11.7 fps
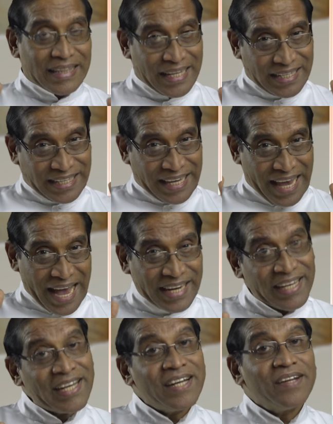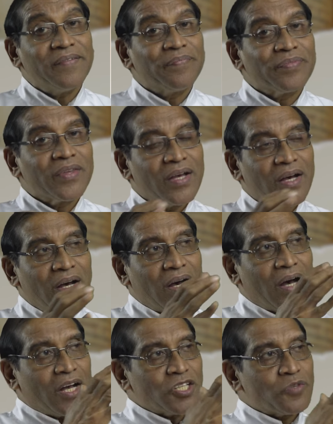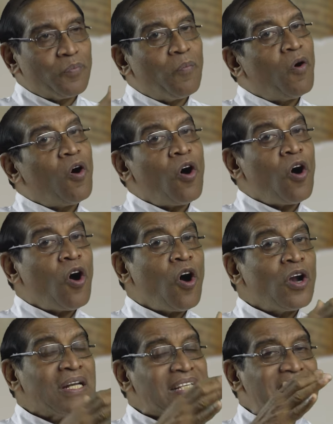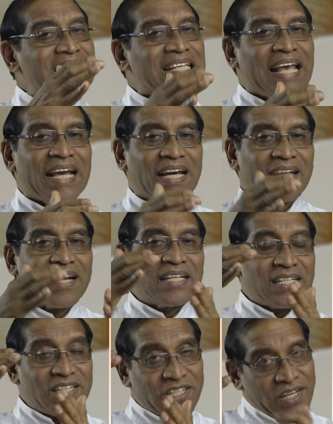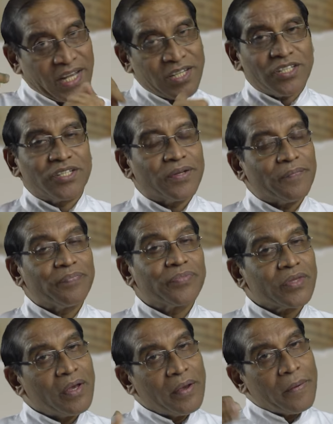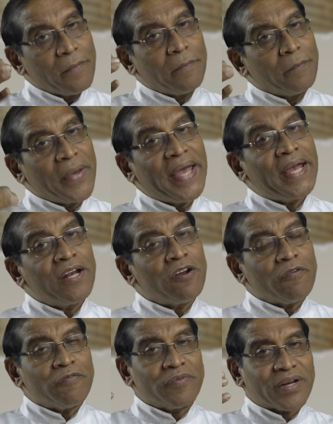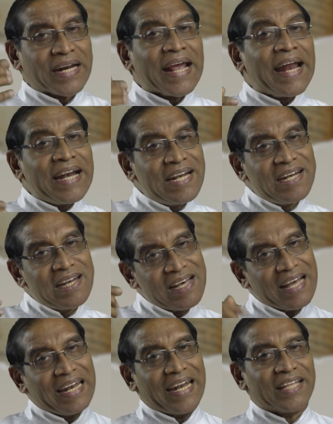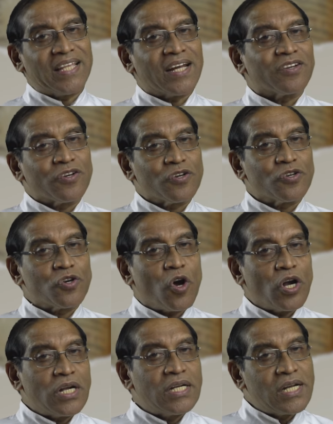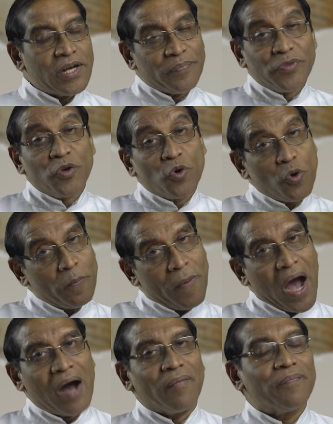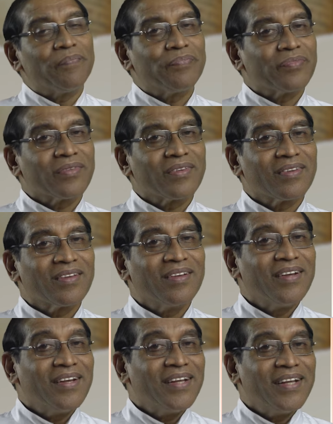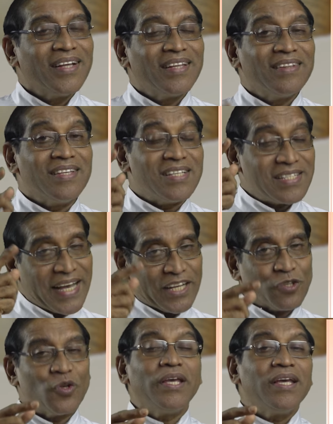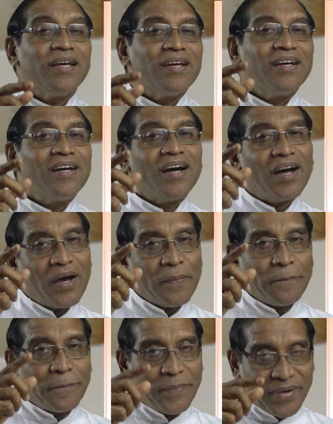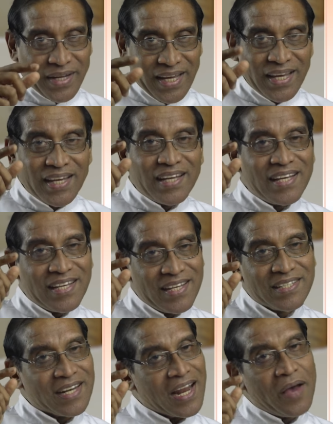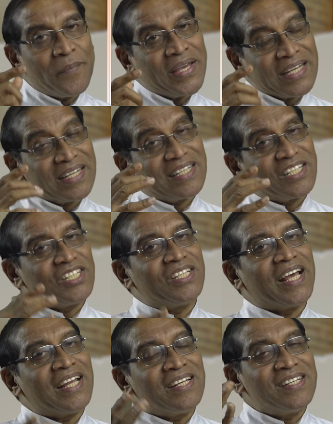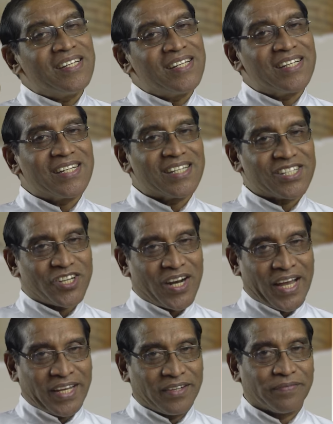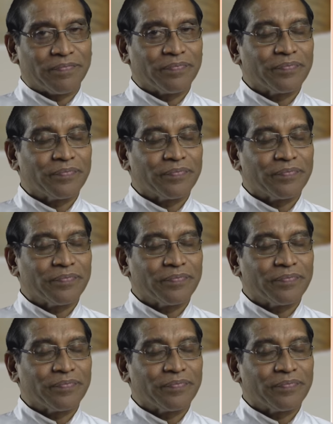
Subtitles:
that carried a small sacred tent made of red leather called kubba. This is actually a pre-Islamic tent shrine.